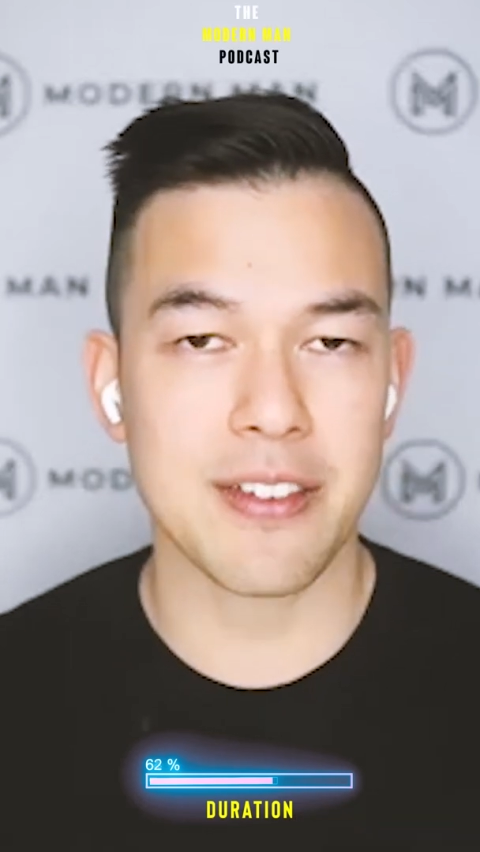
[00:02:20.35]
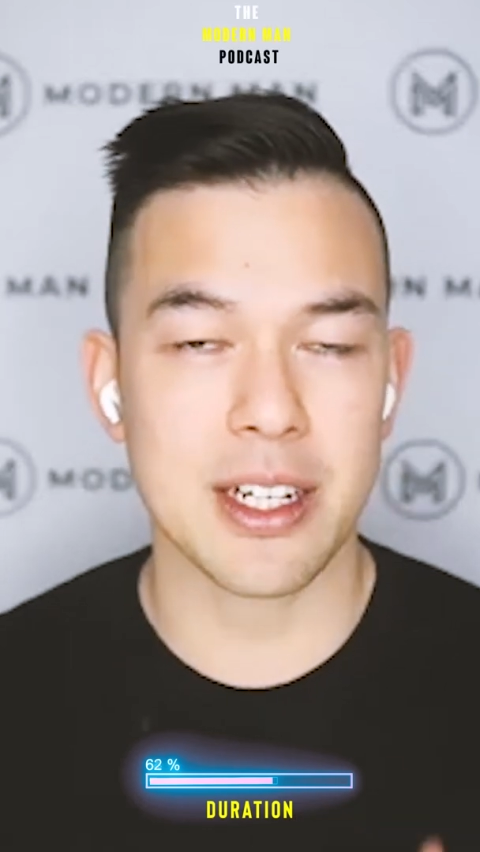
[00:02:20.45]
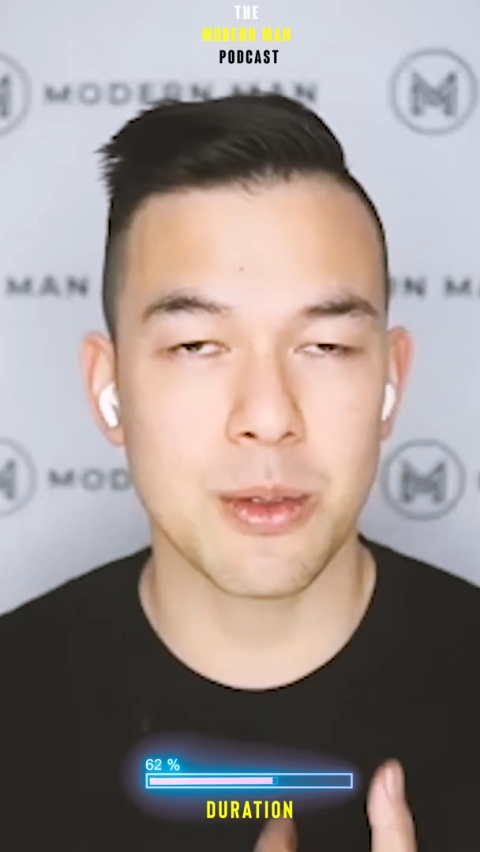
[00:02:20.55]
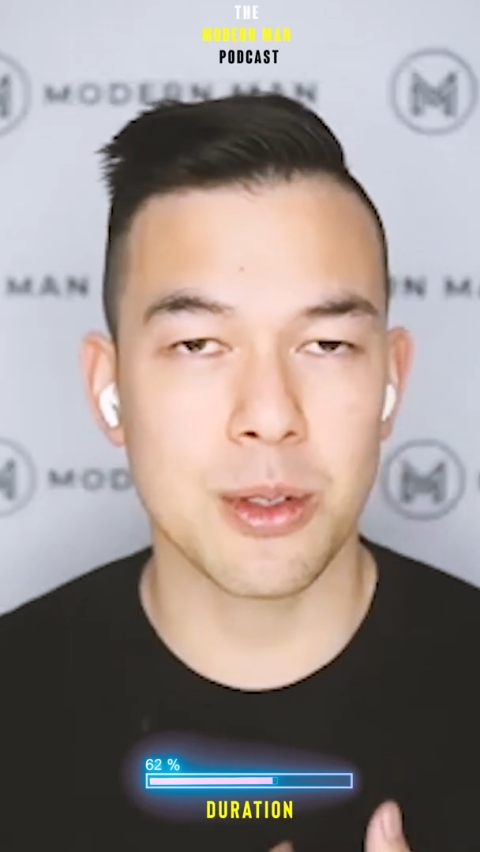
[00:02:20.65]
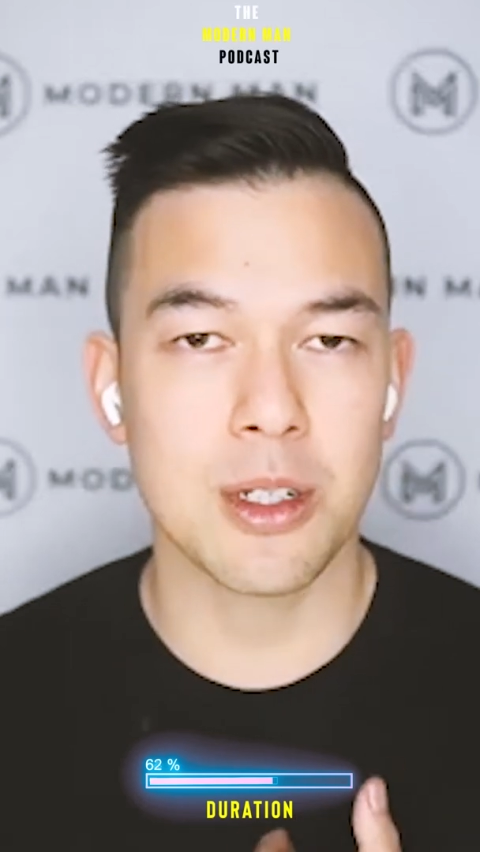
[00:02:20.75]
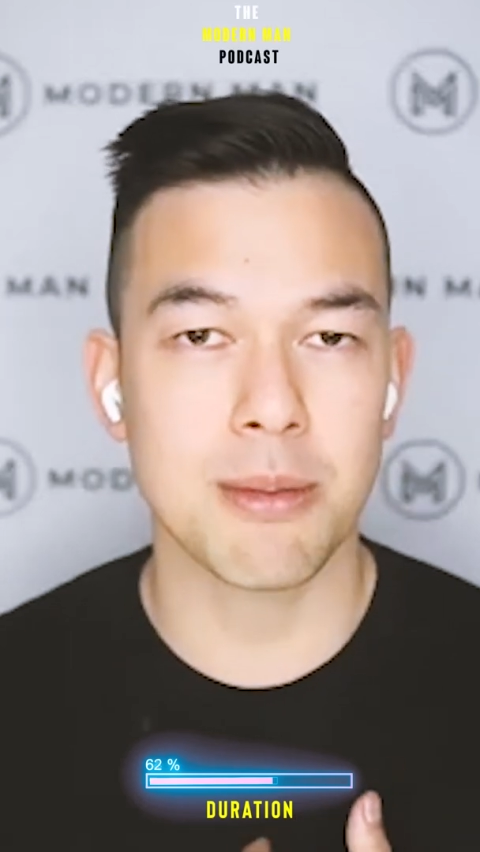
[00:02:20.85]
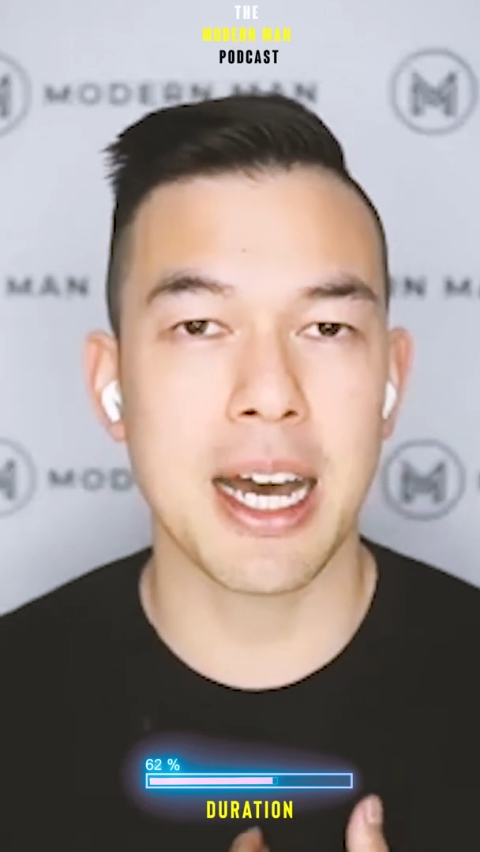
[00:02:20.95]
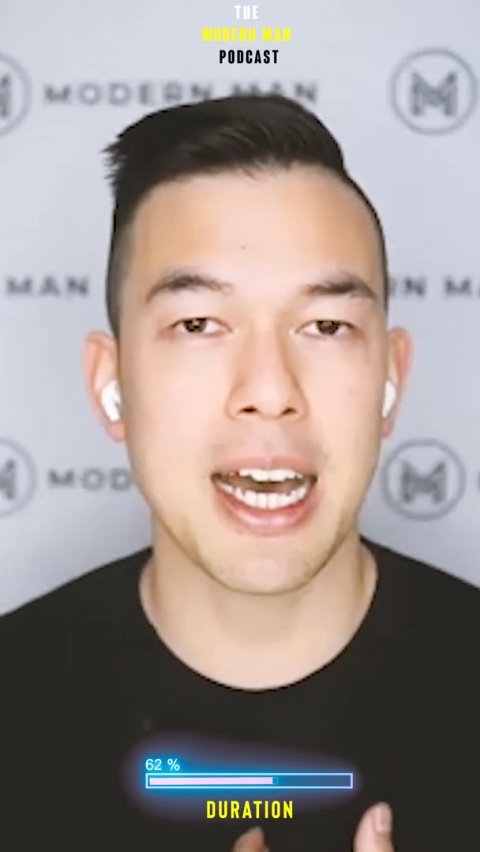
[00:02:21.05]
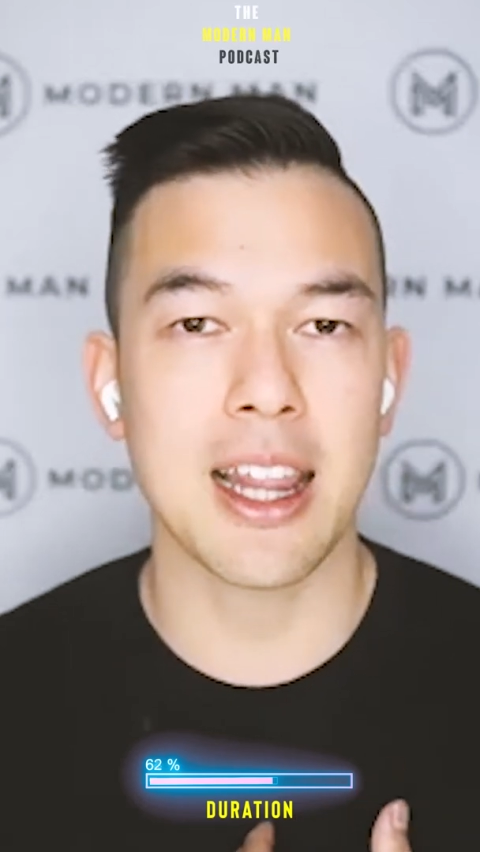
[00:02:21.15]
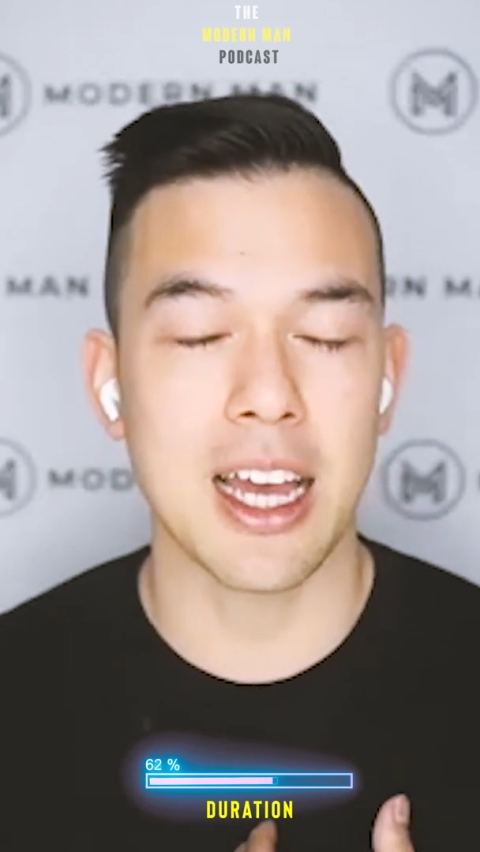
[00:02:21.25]
and it ruined
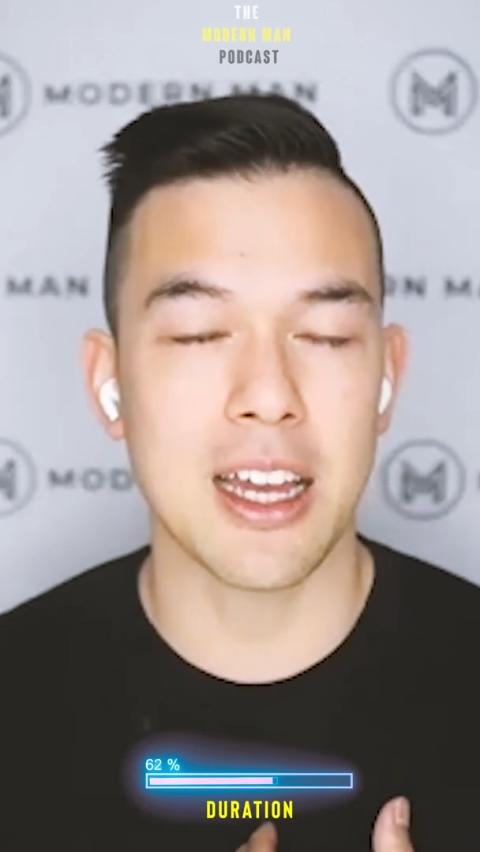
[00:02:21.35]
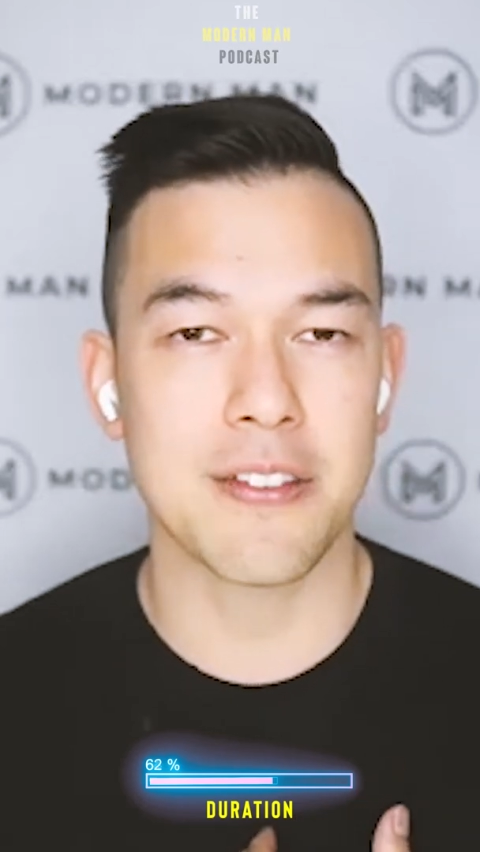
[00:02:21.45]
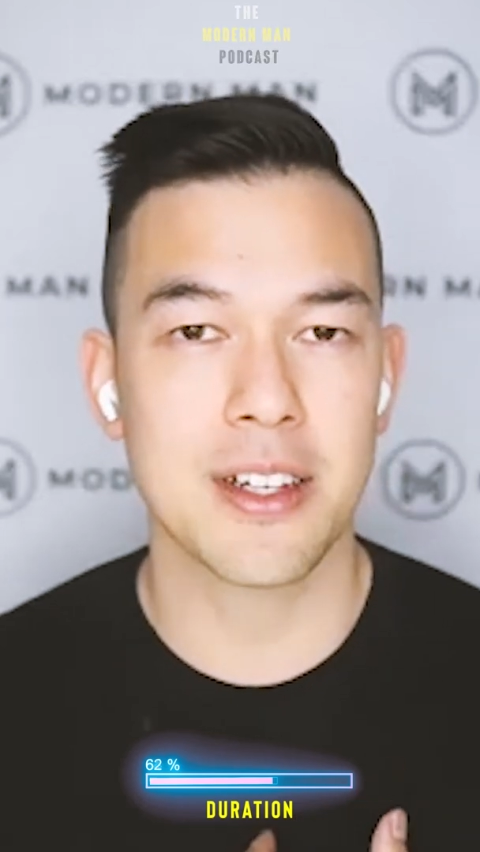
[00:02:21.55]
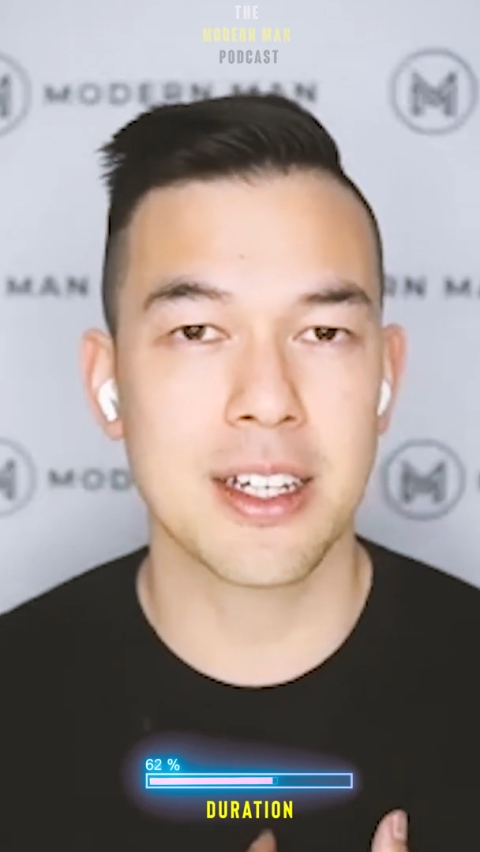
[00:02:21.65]
my life,